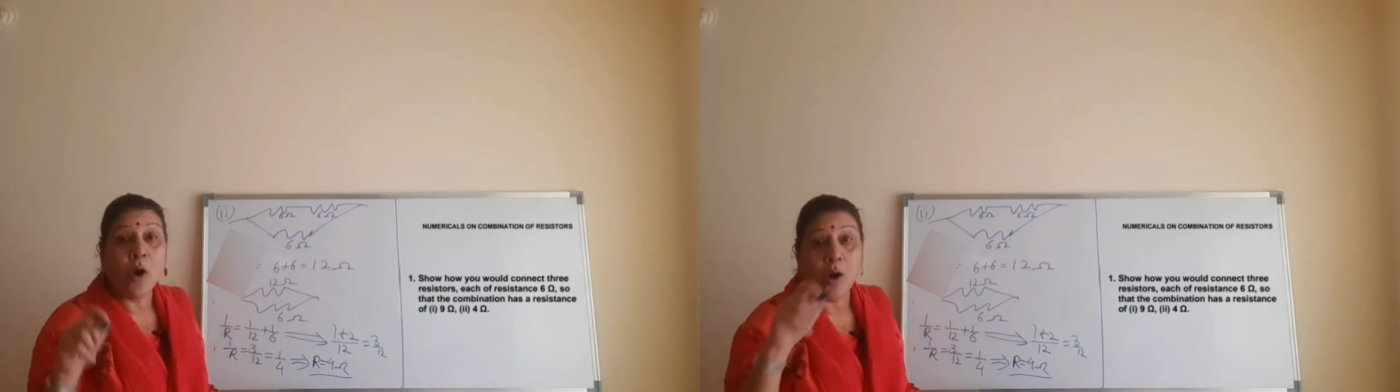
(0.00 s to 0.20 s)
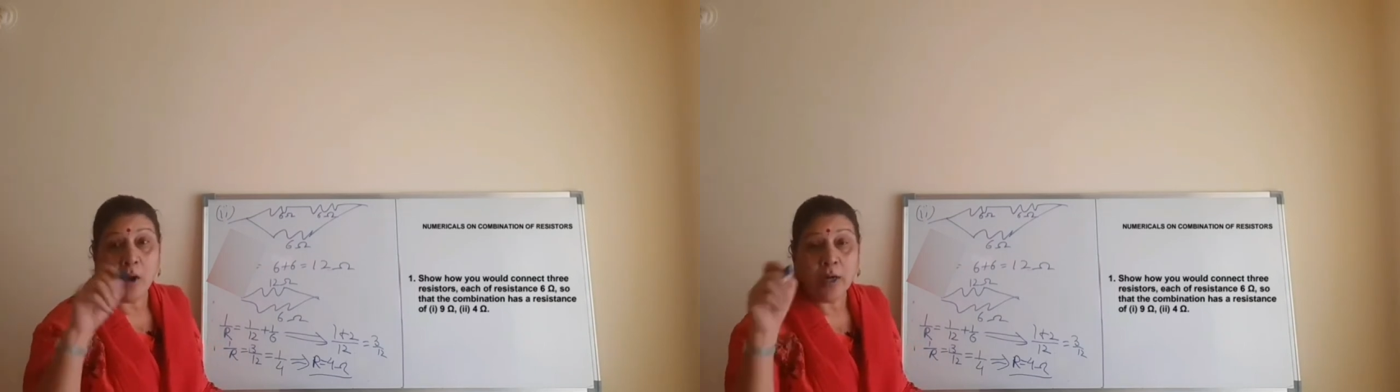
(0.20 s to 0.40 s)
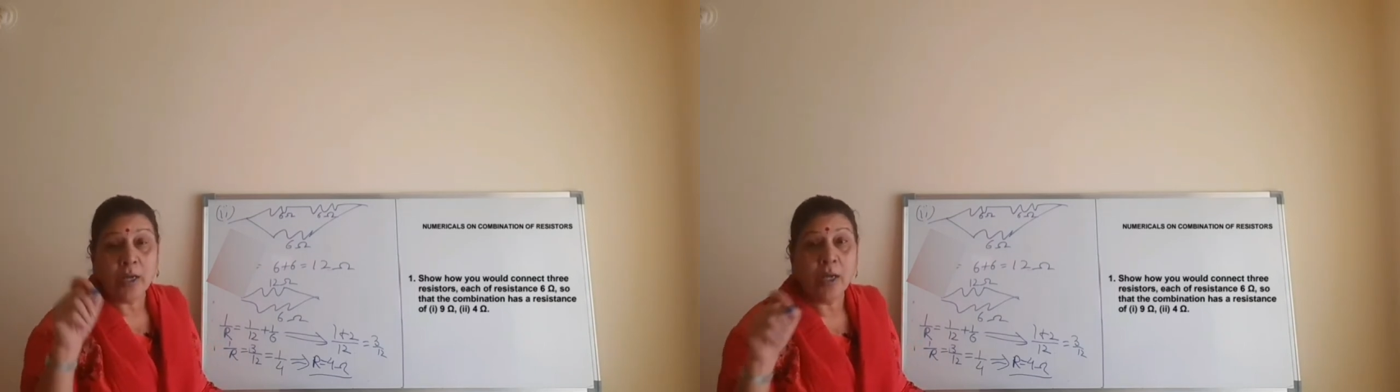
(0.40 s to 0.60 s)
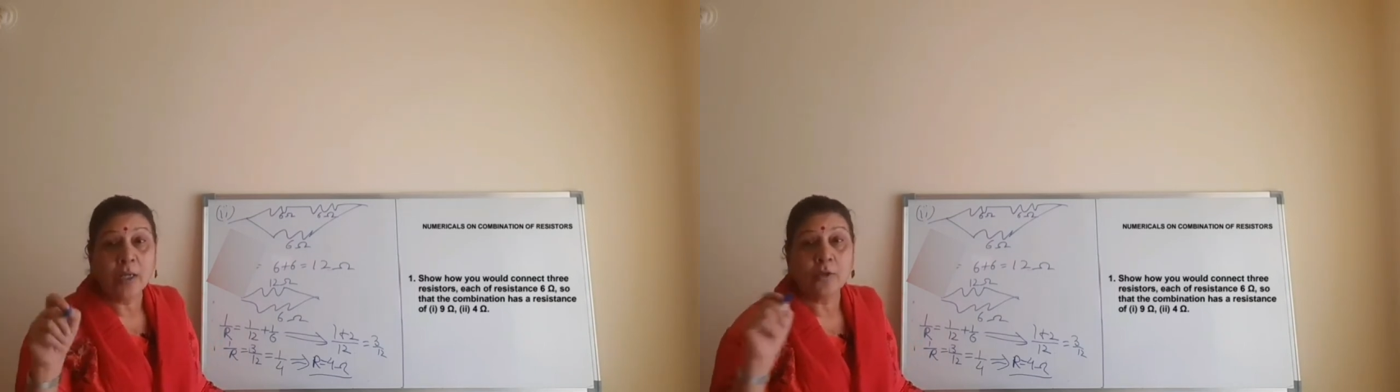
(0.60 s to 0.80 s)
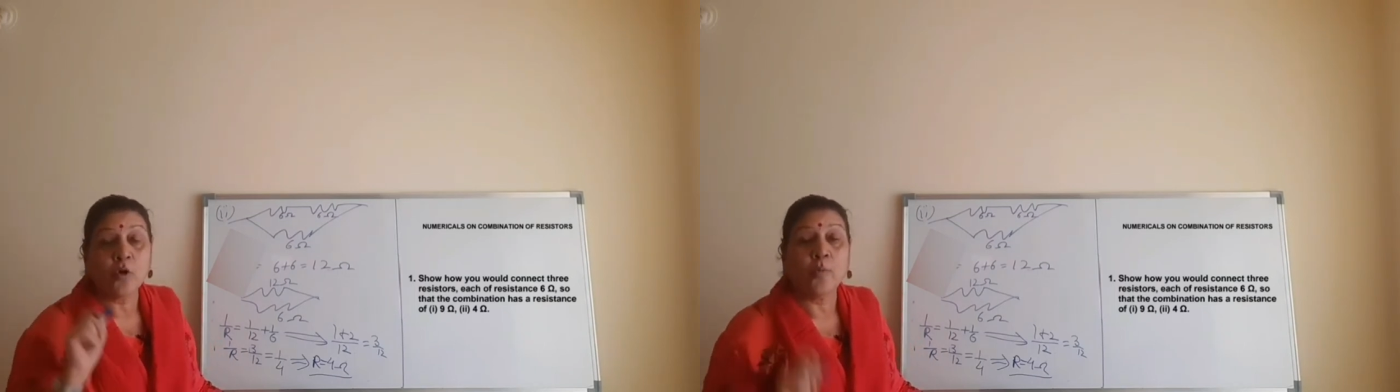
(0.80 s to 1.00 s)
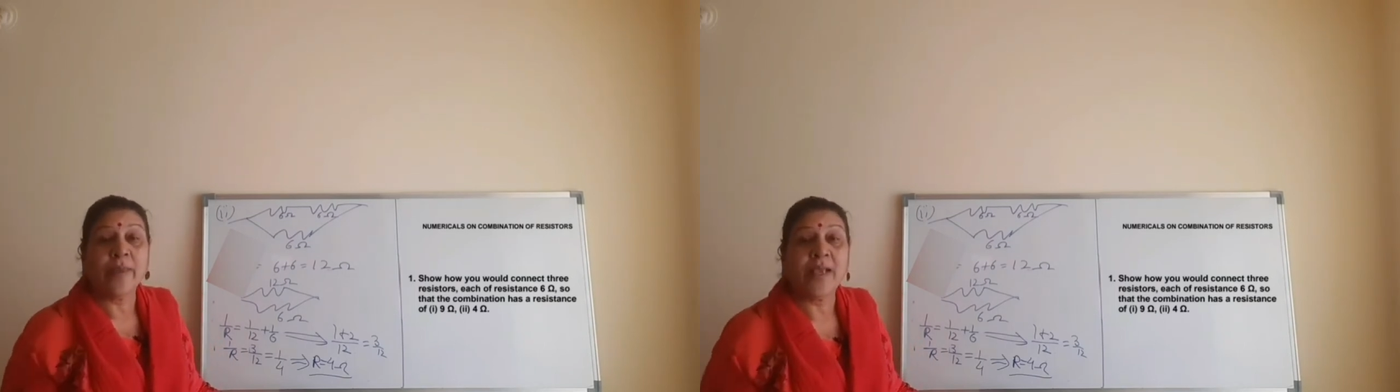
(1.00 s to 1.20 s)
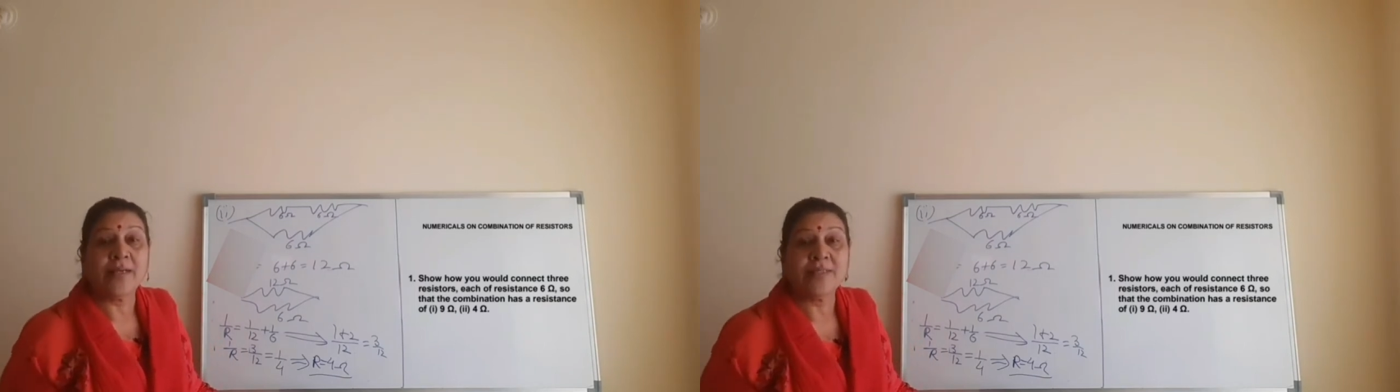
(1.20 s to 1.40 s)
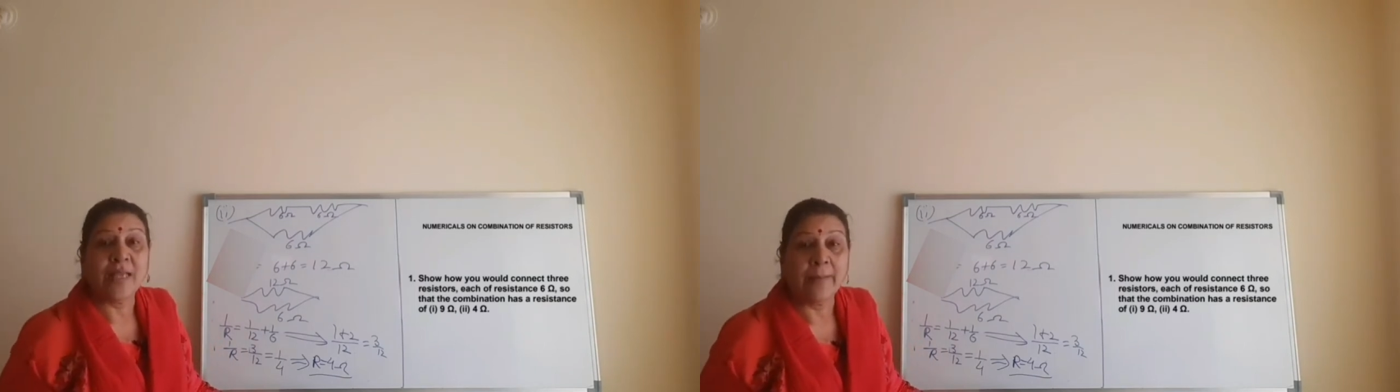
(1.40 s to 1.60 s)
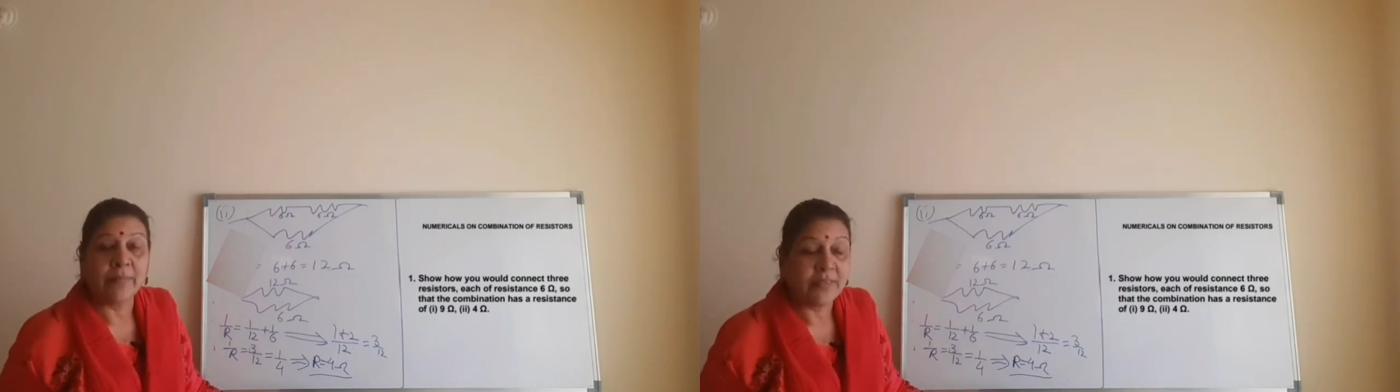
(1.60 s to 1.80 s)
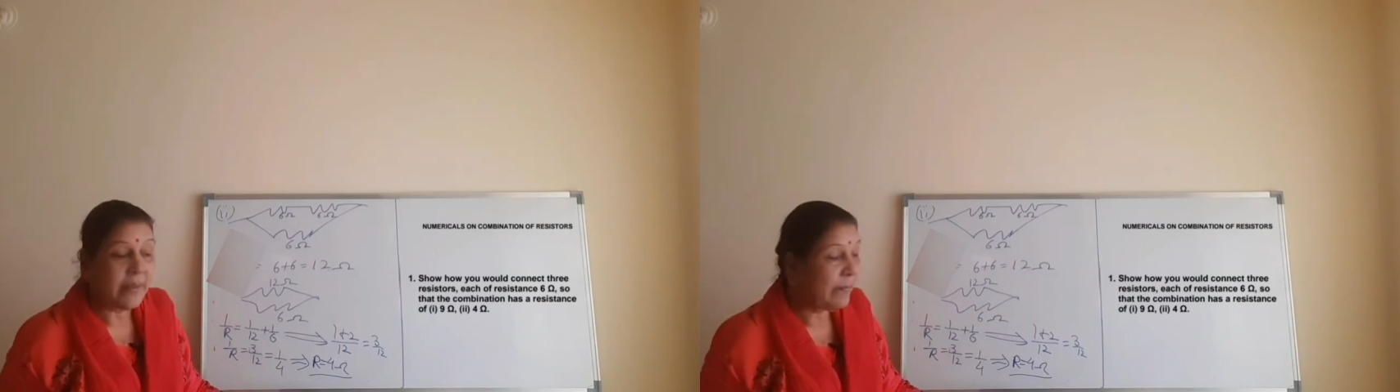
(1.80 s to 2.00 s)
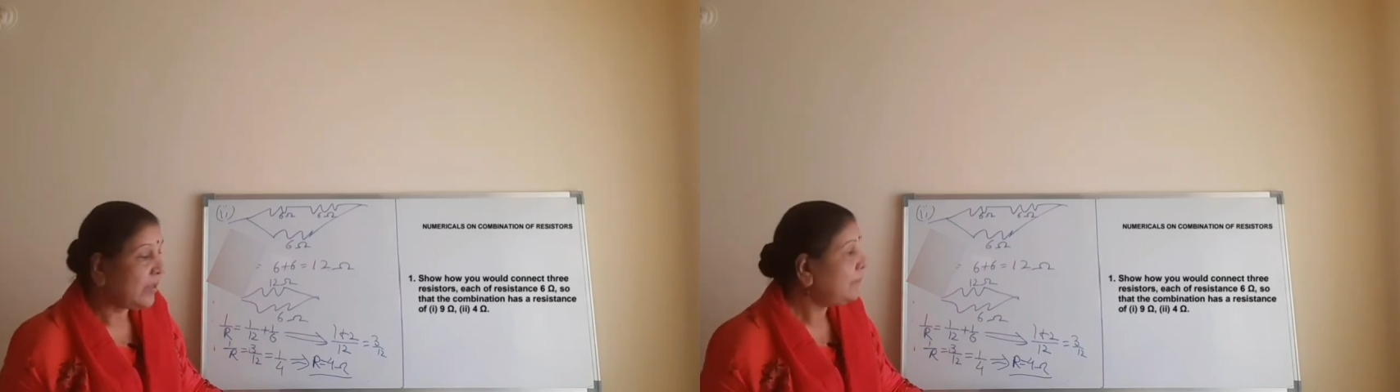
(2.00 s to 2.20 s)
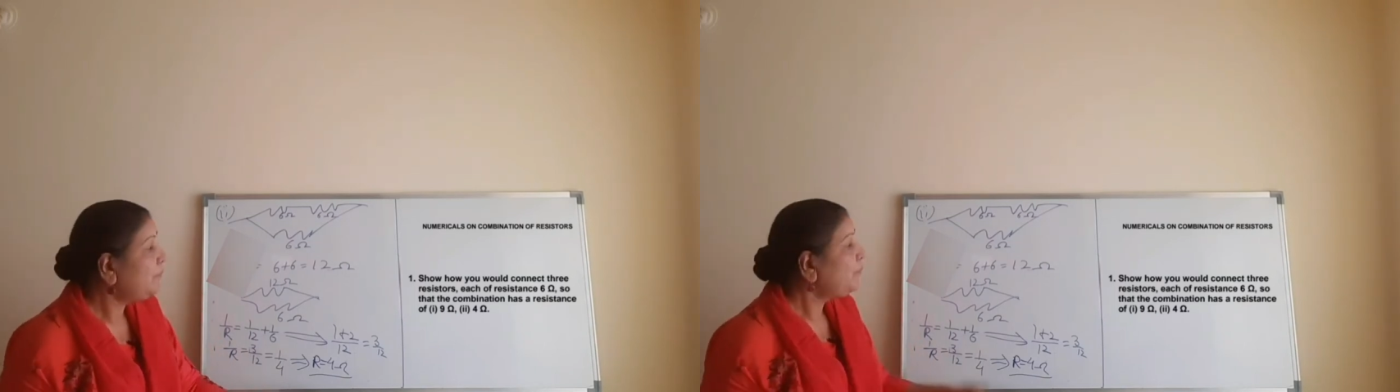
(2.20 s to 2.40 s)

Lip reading: or the omega symbol.